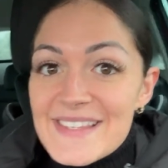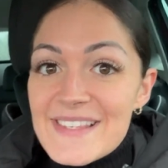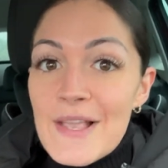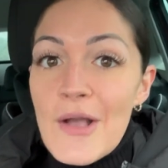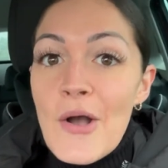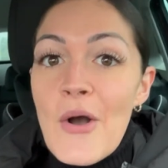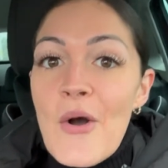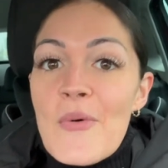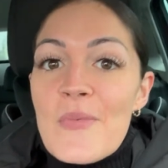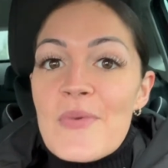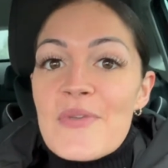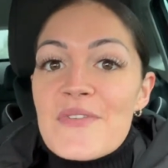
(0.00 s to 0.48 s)
I
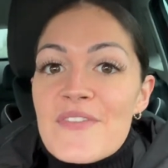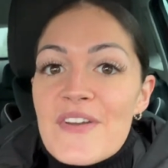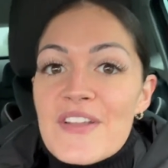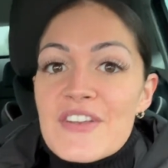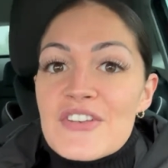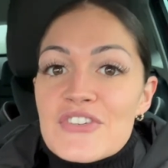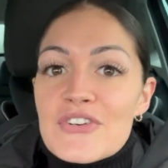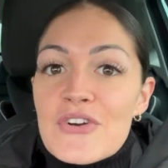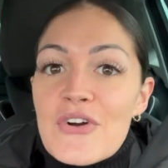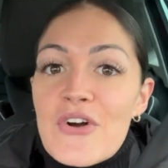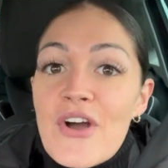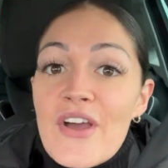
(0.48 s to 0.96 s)
hope you've
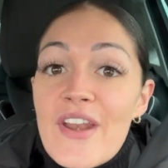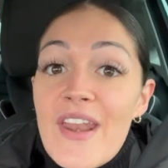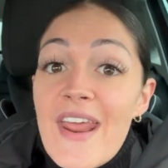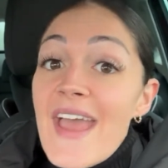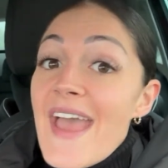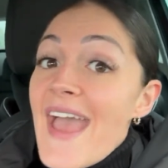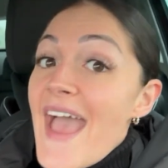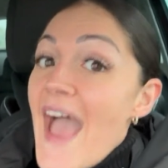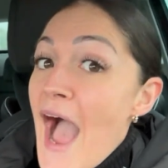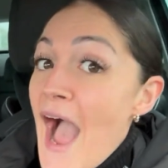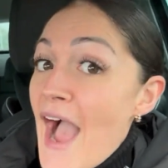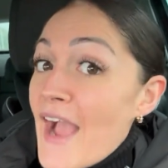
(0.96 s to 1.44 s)
enjoyed
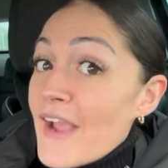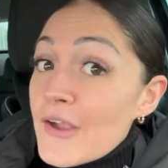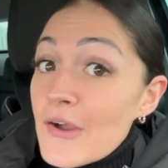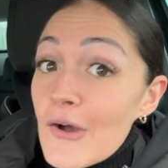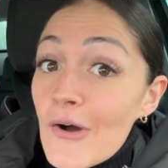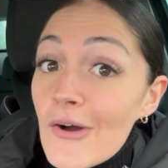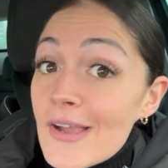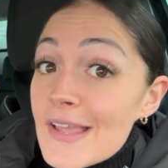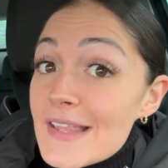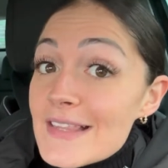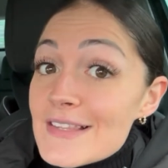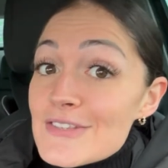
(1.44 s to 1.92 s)
and
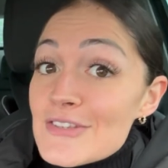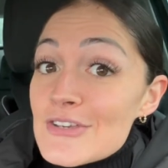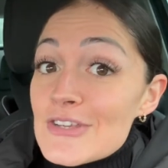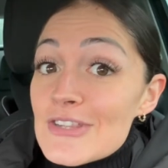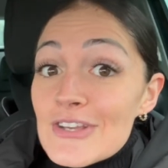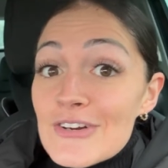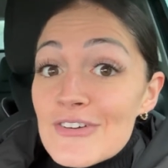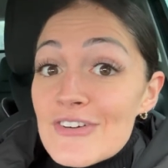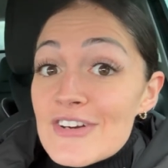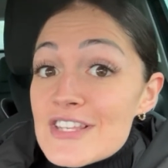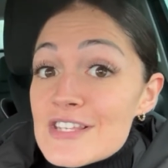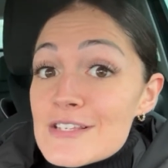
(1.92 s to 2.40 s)
got into the
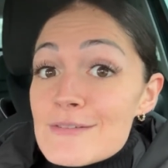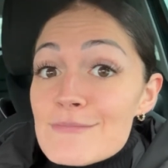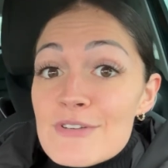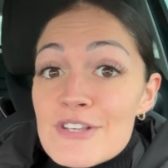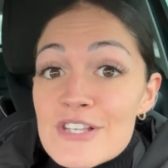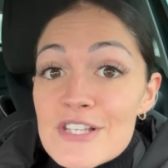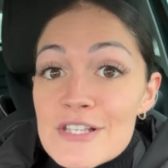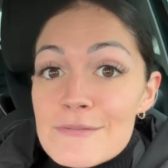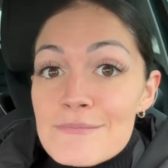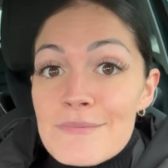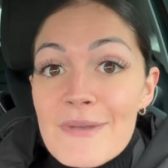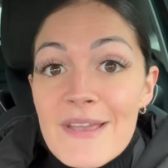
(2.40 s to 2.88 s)
Christmas
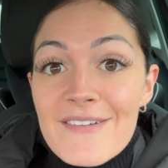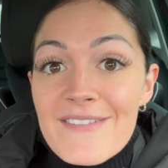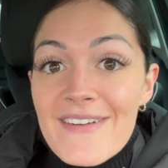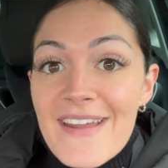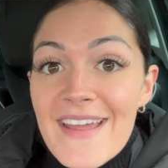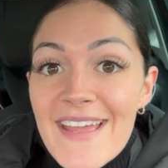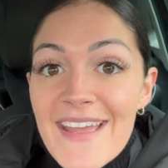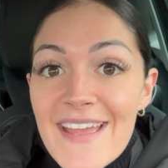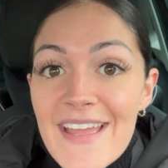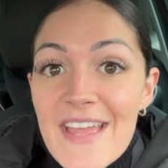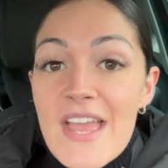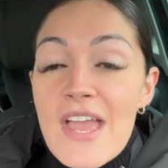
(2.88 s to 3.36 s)

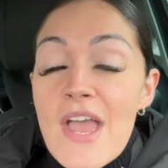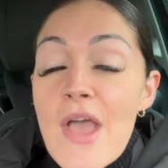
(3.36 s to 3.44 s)
spirit.